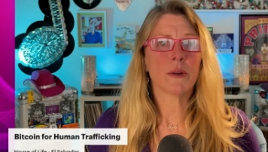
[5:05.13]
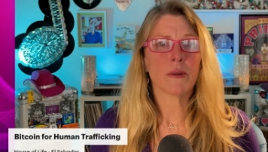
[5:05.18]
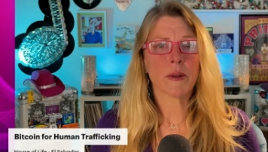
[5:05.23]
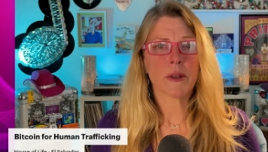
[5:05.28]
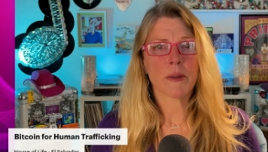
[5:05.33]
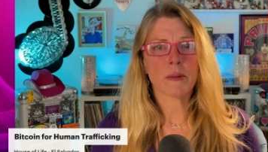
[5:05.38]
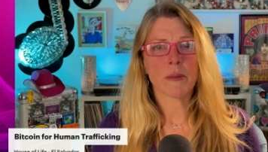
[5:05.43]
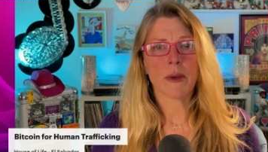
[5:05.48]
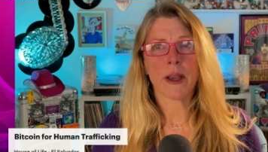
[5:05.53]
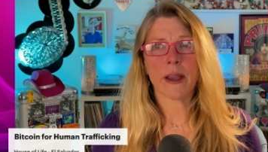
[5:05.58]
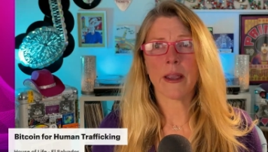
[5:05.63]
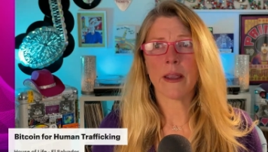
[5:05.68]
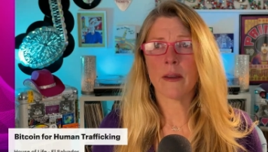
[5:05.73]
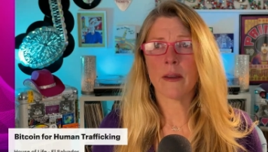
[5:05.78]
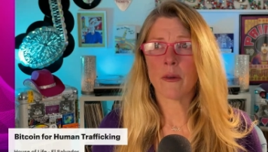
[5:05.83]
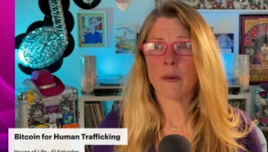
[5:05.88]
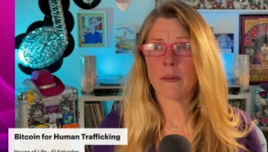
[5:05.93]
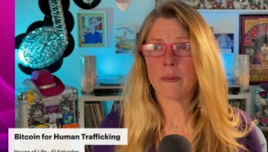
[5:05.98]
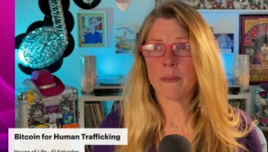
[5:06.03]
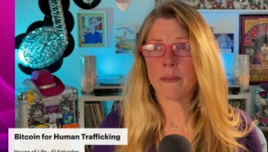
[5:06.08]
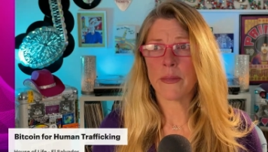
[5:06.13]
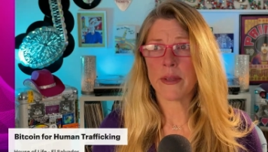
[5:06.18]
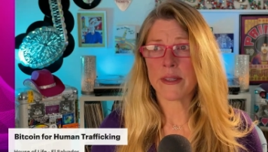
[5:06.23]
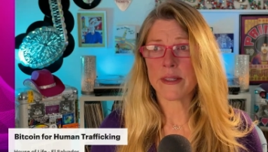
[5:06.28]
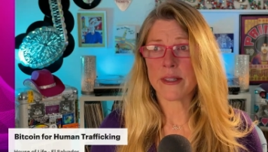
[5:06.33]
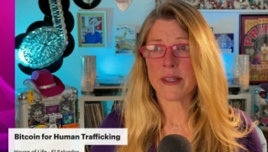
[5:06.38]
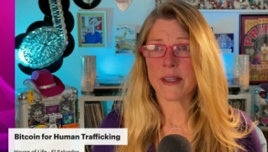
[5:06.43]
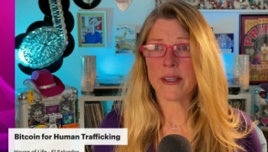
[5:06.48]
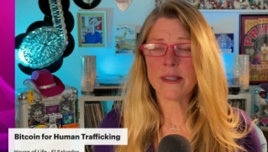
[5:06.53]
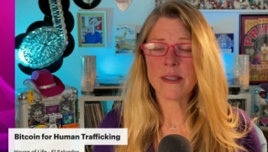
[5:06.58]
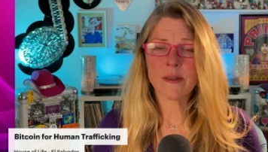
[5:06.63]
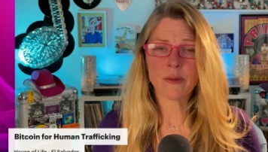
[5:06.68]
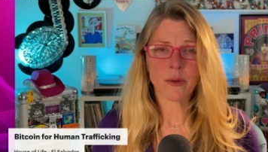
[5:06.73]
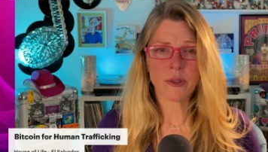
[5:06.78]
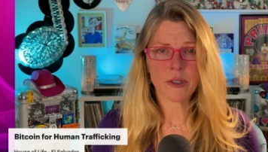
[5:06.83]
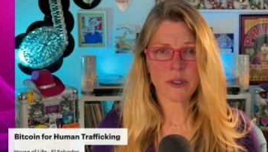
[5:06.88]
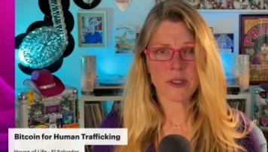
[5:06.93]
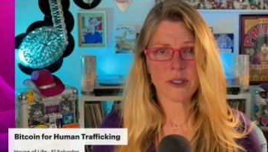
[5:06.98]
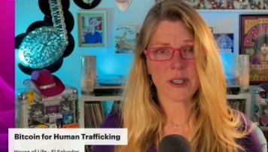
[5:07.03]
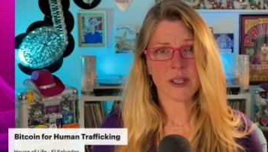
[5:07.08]
with my business,
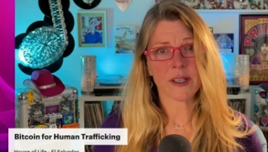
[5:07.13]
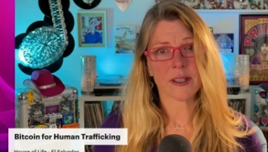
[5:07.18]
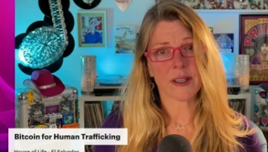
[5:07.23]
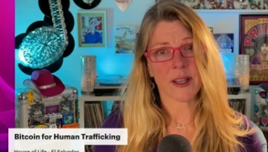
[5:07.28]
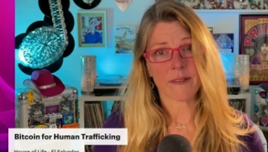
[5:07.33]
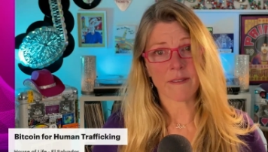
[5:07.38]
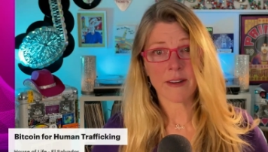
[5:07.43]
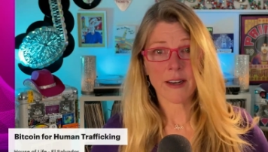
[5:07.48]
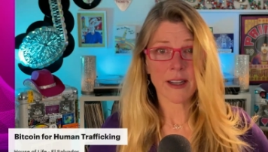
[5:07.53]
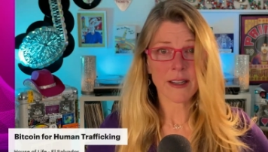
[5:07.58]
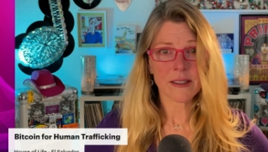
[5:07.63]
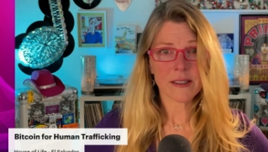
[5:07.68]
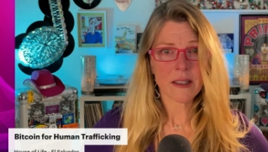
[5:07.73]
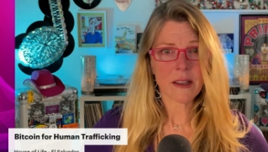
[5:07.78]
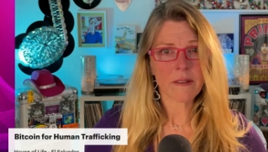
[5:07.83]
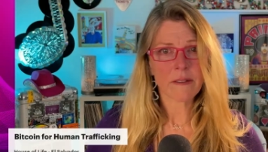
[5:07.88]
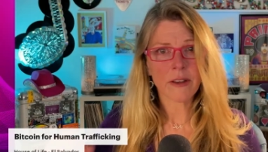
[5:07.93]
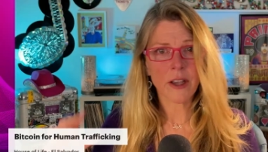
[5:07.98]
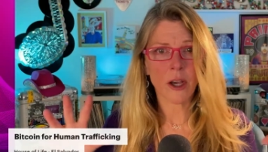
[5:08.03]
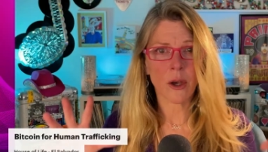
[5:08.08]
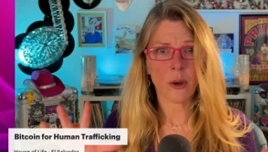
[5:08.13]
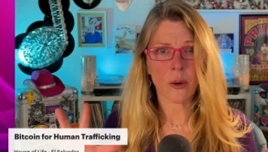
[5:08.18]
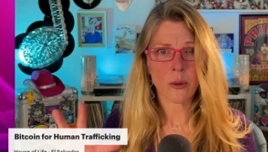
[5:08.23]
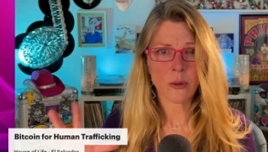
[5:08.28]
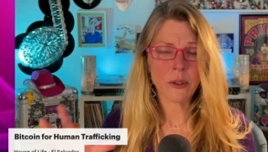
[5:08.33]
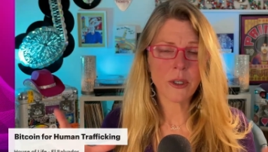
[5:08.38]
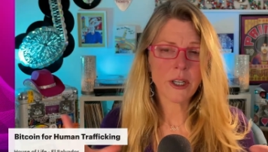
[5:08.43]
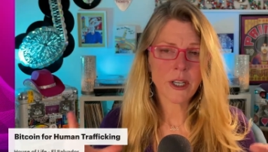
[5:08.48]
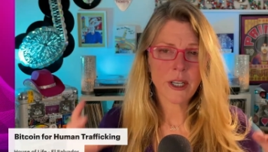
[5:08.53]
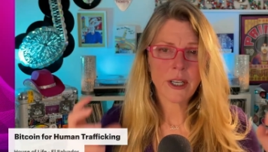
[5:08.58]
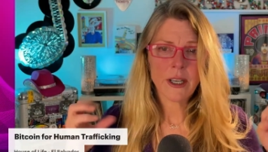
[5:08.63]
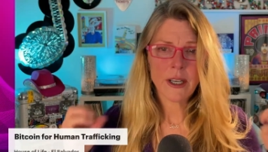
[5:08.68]
which is the 11X Love Code.